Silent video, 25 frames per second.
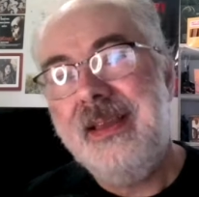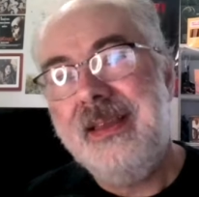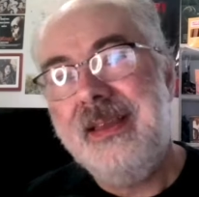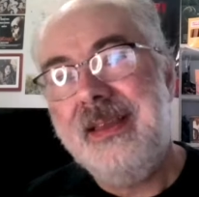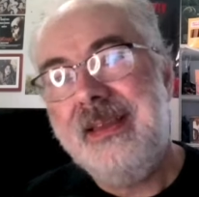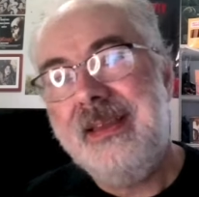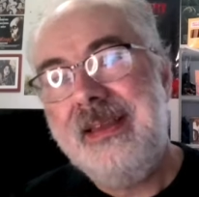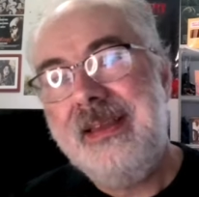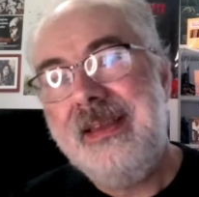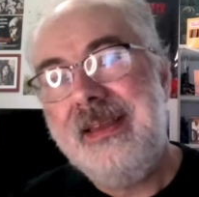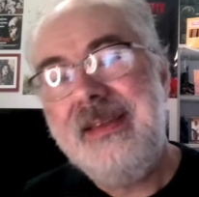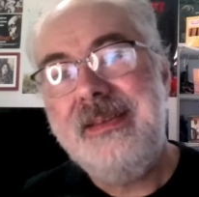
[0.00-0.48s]

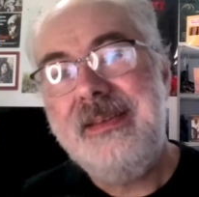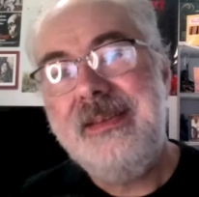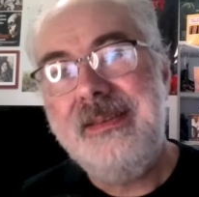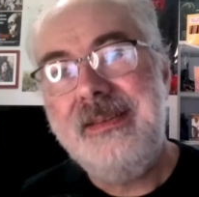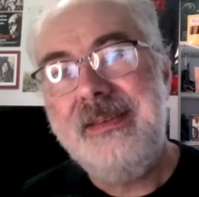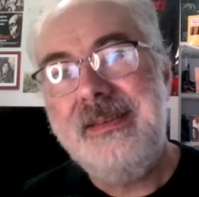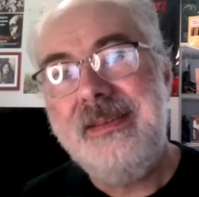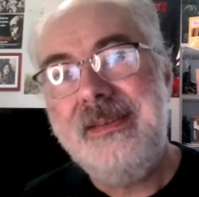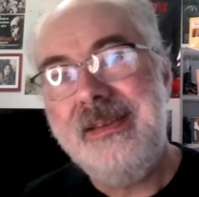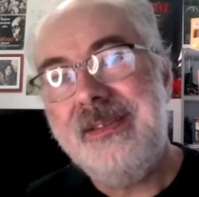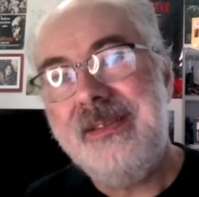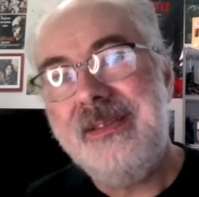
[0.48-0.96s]
he
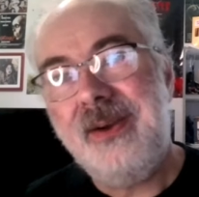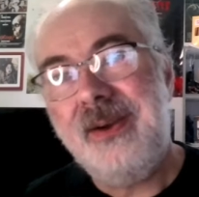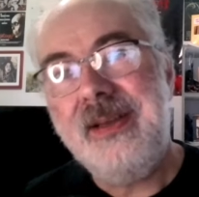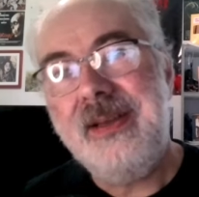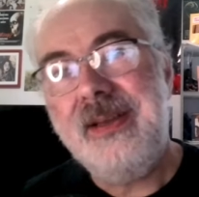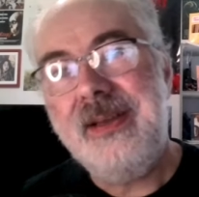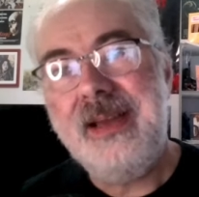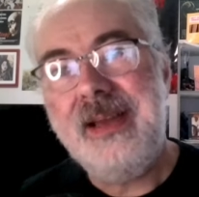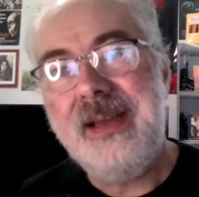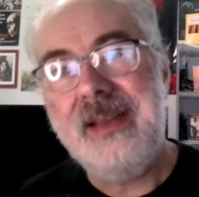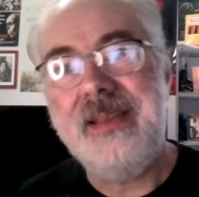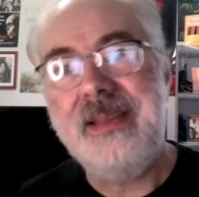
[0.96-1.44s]
is
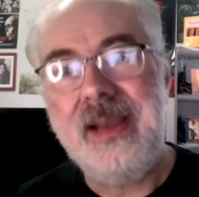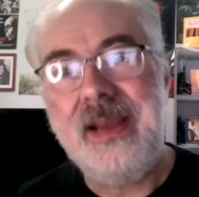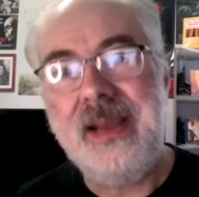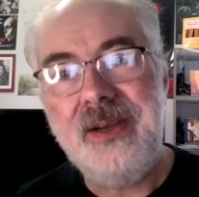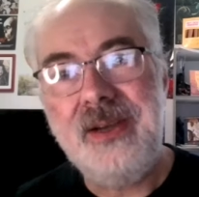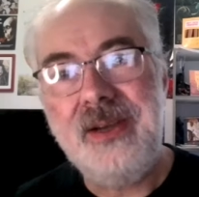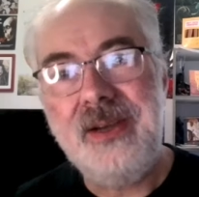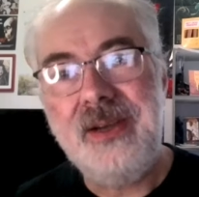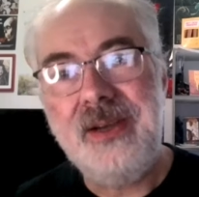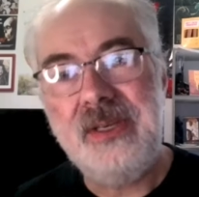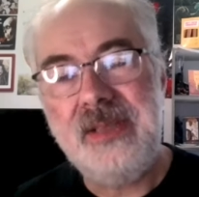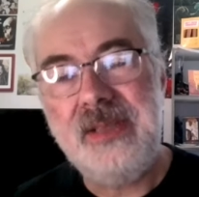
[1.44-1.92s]
already kind of
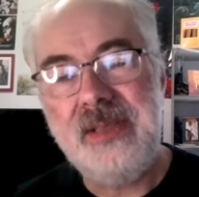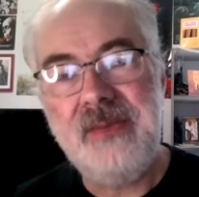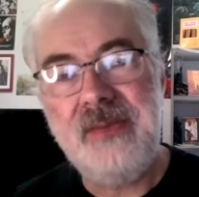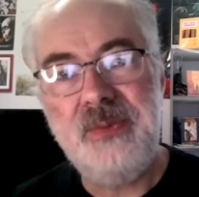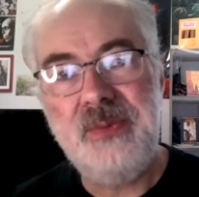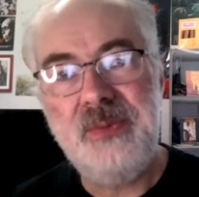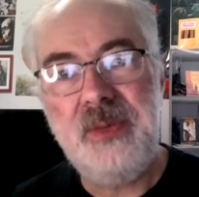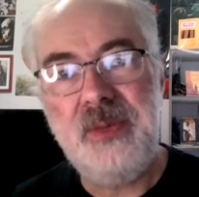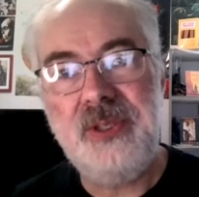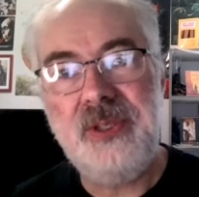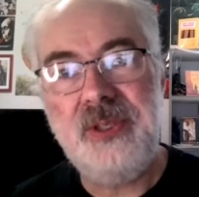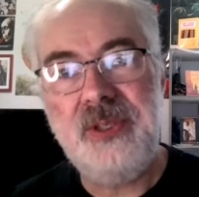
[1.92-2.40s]
there, so he doesn't have
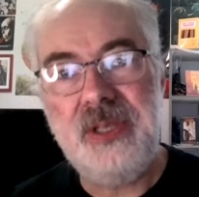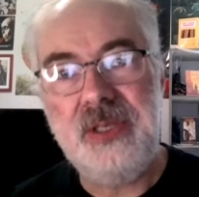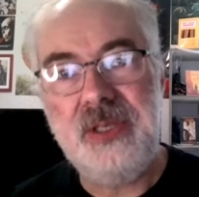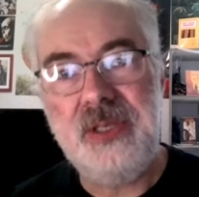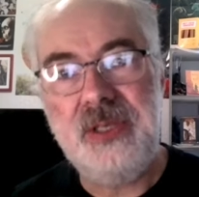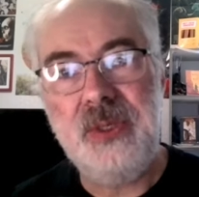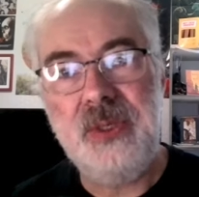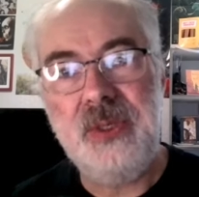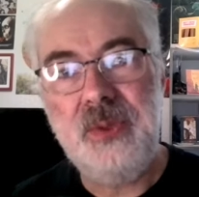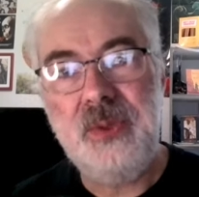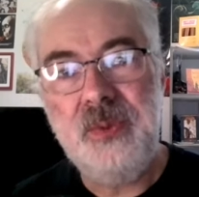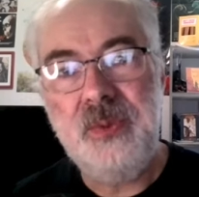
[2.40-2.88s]
as much to
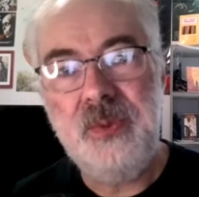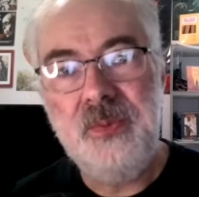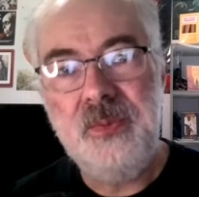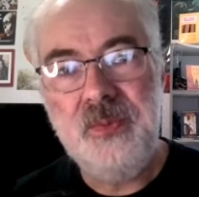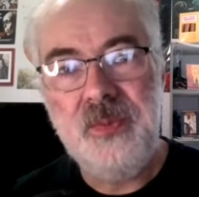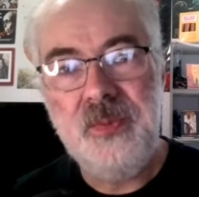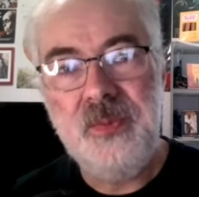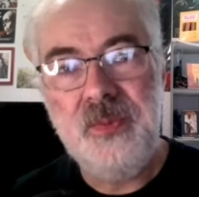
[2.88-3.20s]
do.